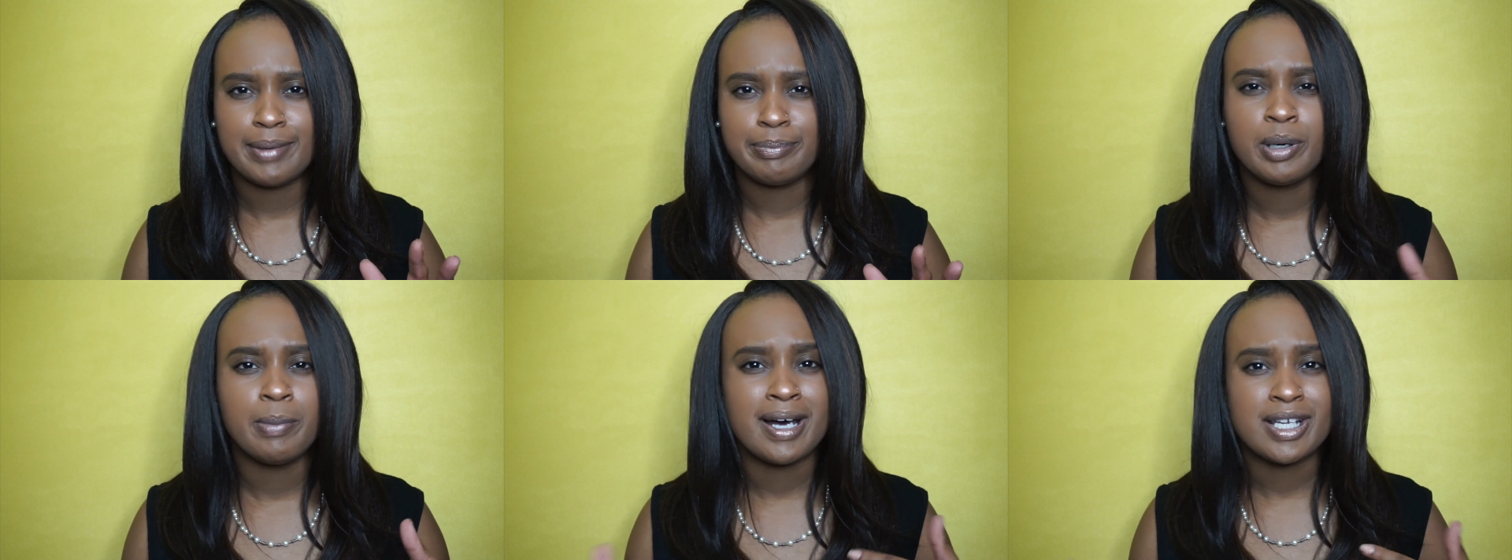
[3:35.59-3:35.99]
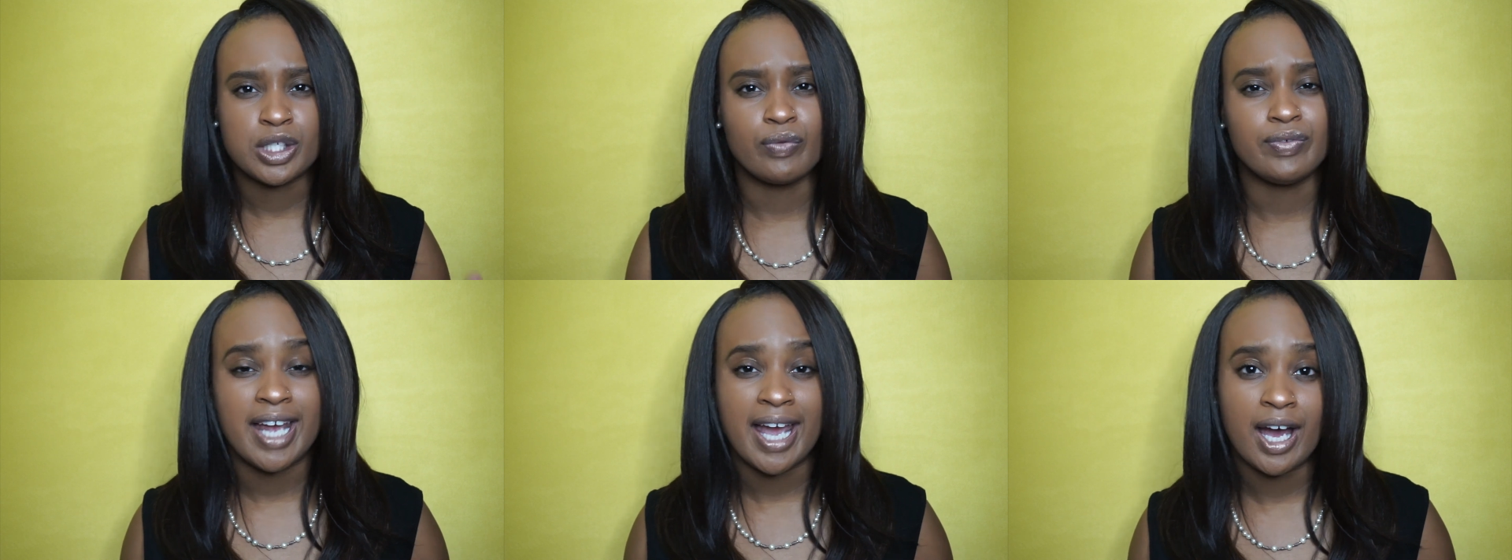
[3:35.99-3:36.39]
put
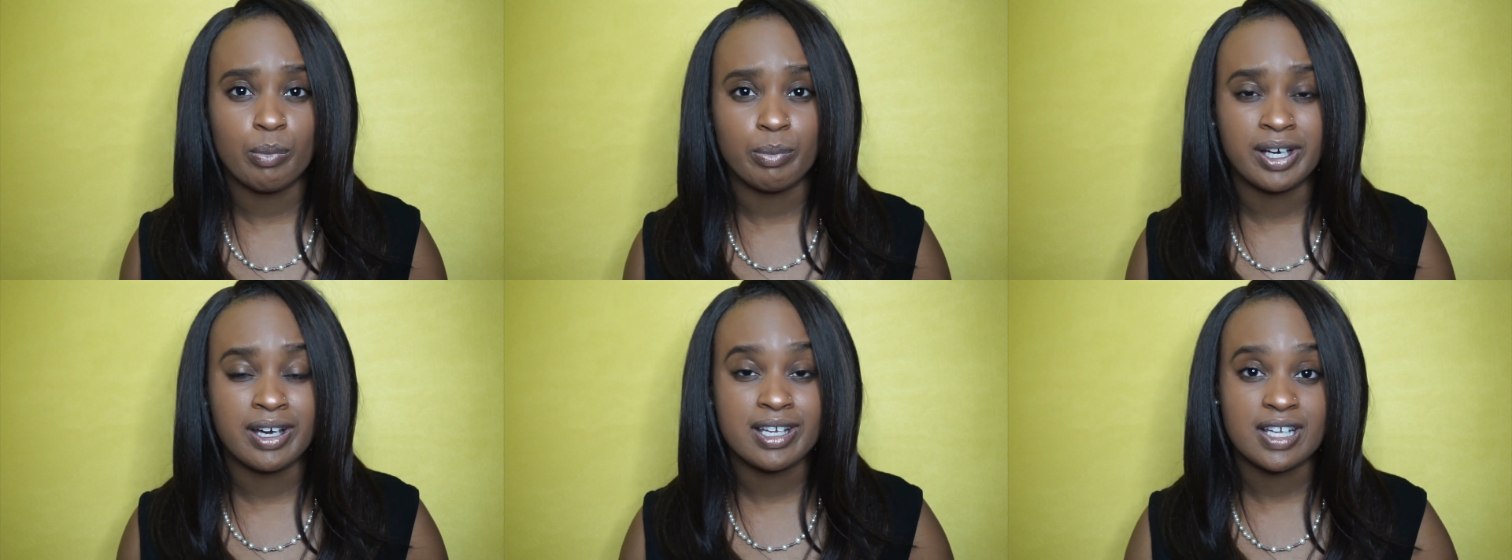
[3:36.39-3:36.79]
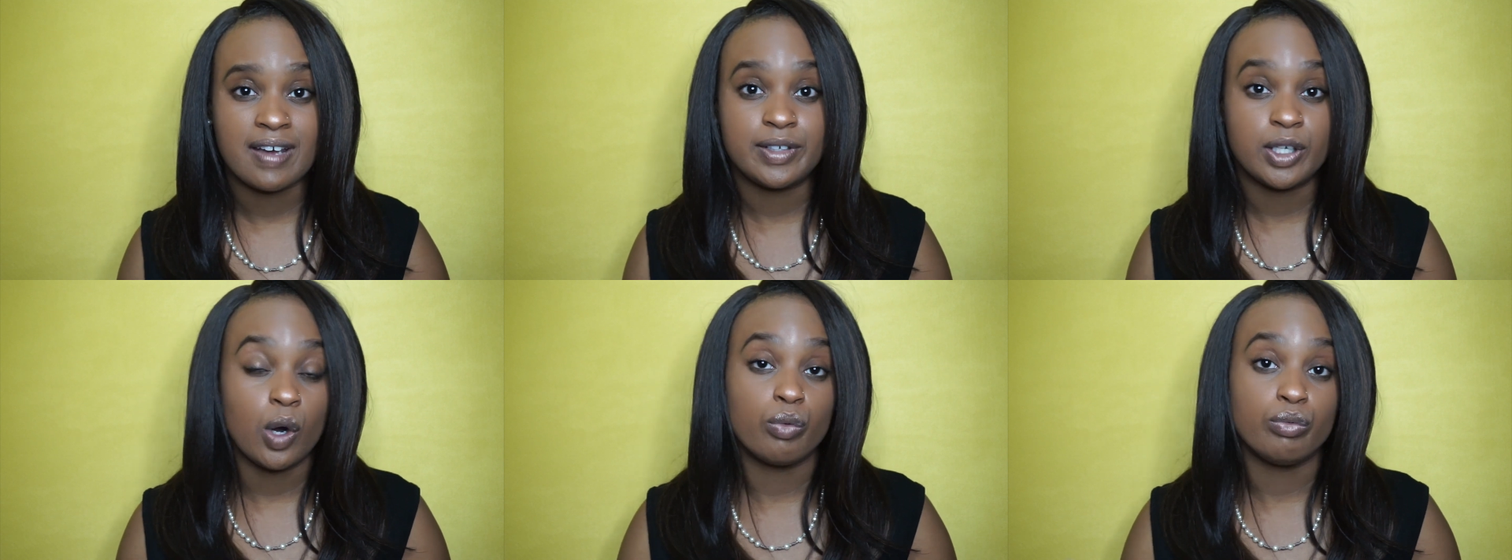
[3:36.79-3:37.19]
myself down because I
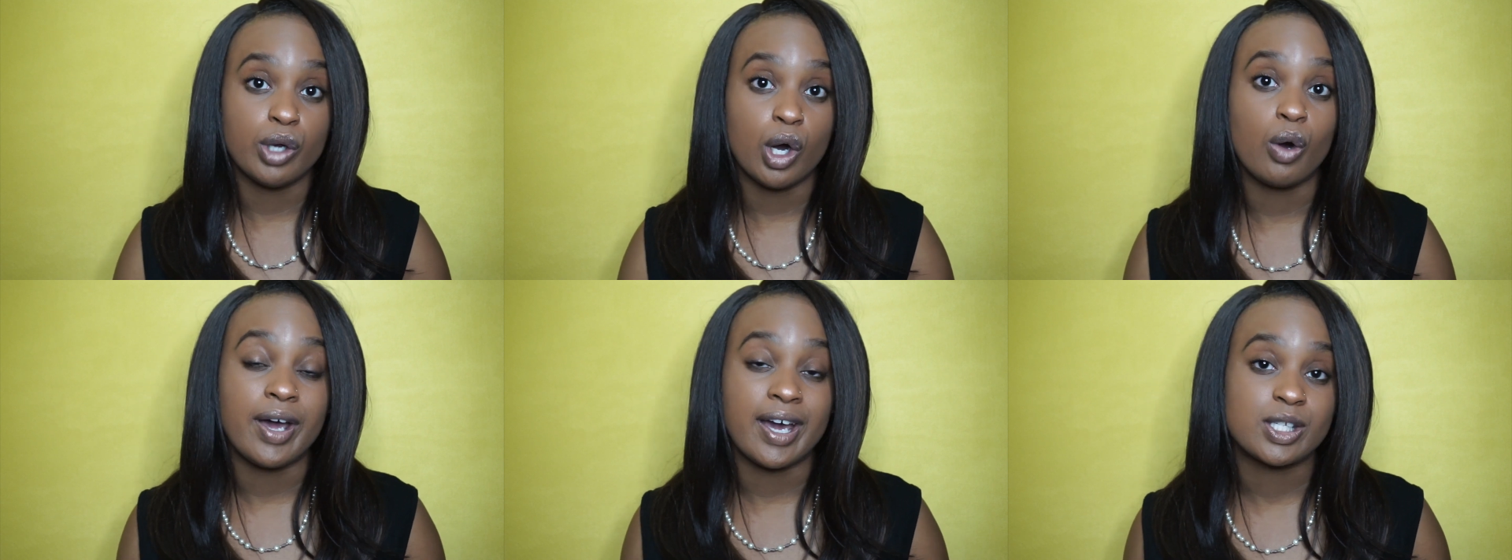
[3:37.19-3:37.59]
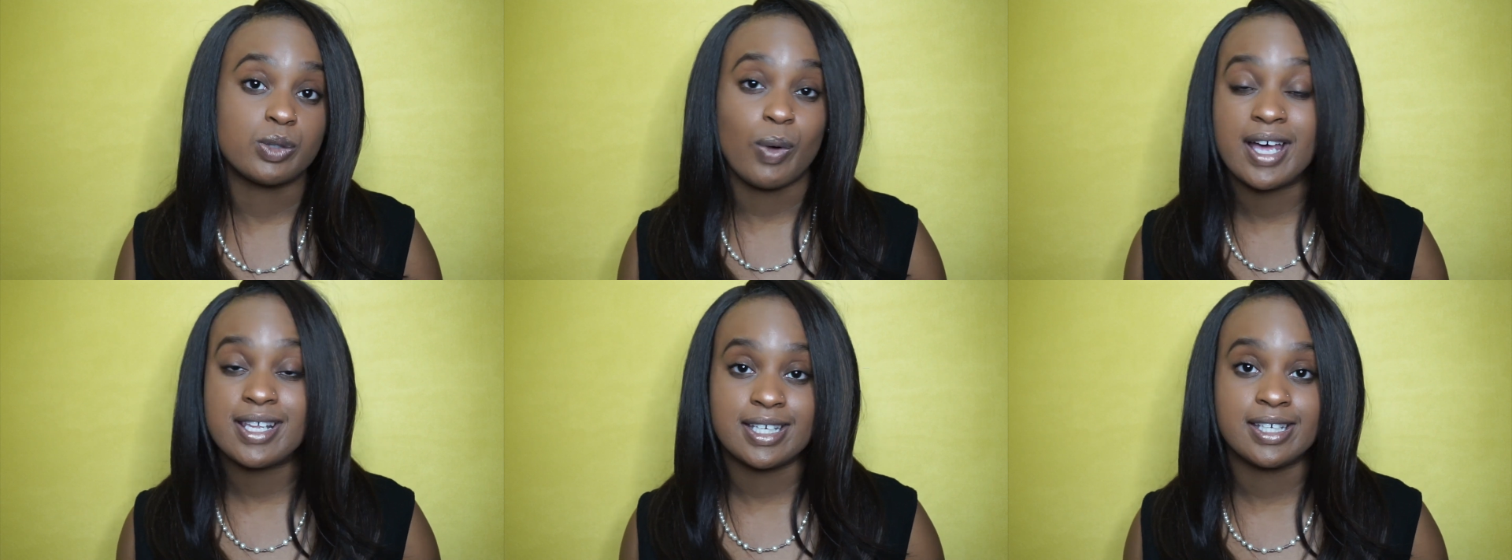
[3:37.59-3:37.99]
don't know X,
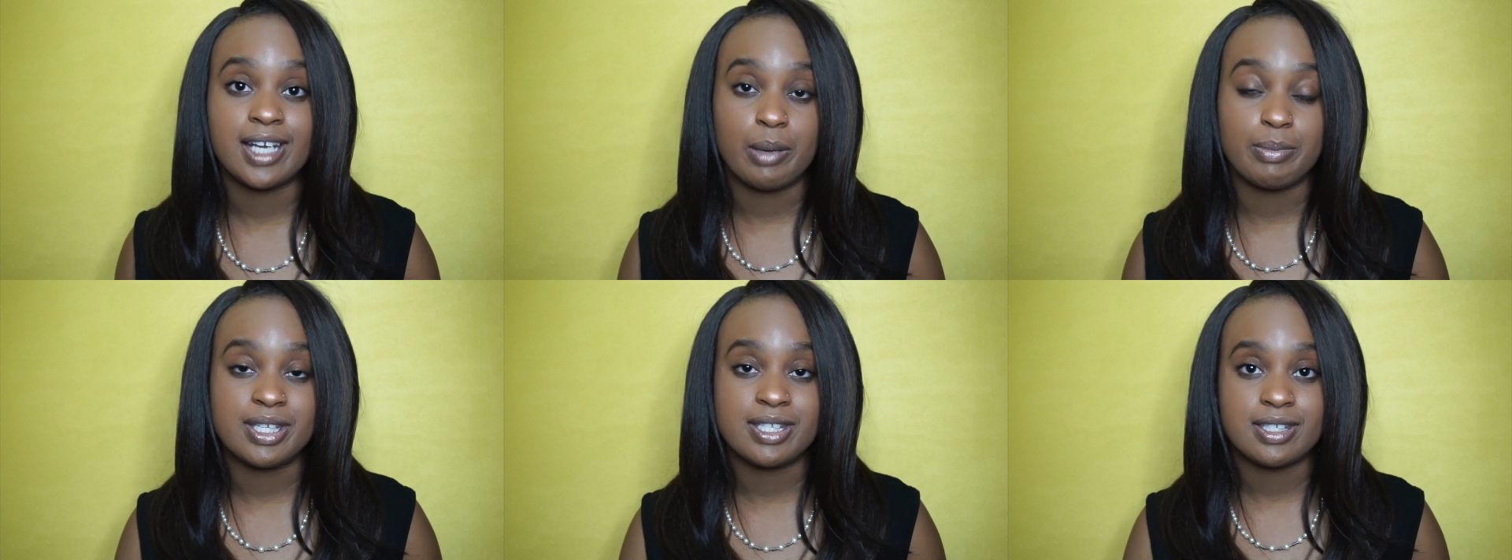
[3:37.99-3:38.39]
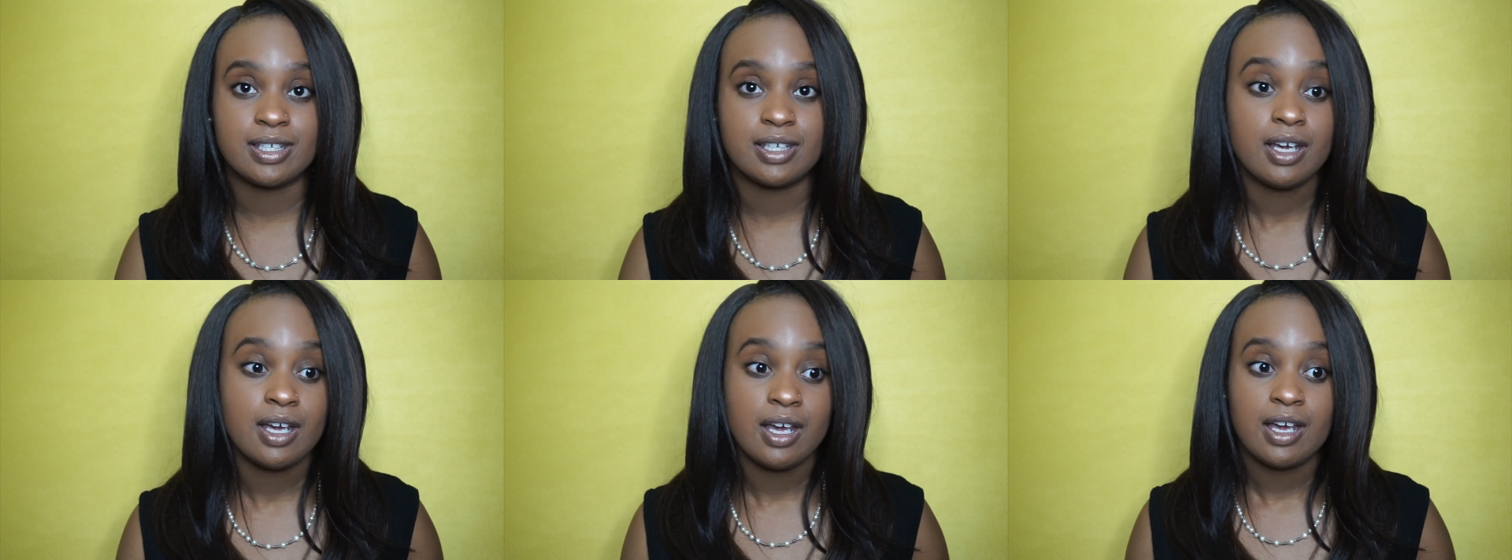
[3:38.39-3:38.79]
Y, Z, and ABC.